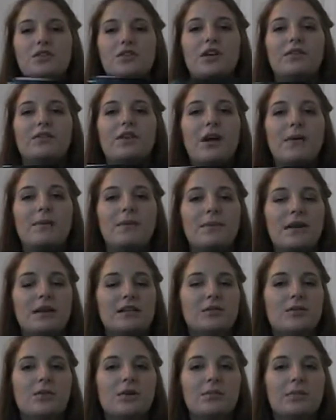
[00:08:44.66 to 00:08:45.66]
you have to comment
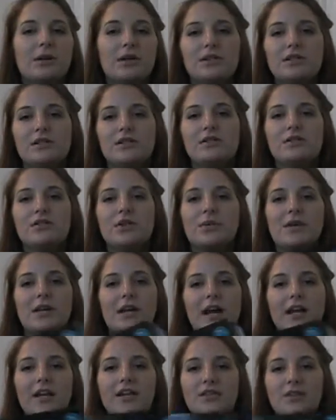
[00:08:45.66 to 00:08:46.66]
back to one person, so we
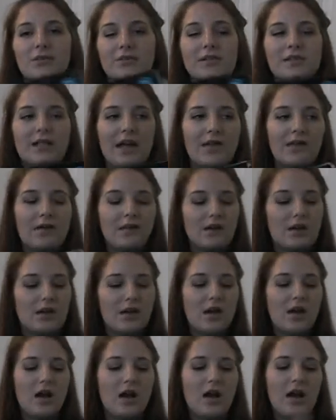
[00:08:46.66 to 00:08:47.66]
kind of do it together
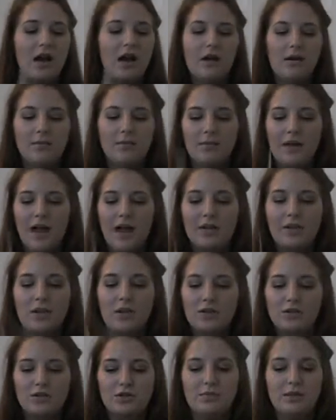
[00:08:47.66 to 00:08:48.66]
at
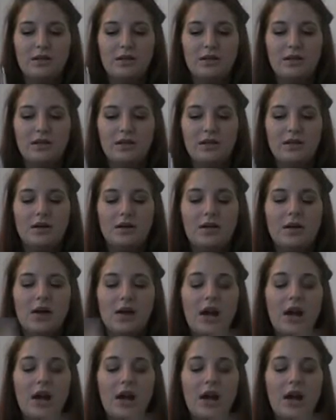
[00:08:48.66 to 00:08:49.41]
lunch period.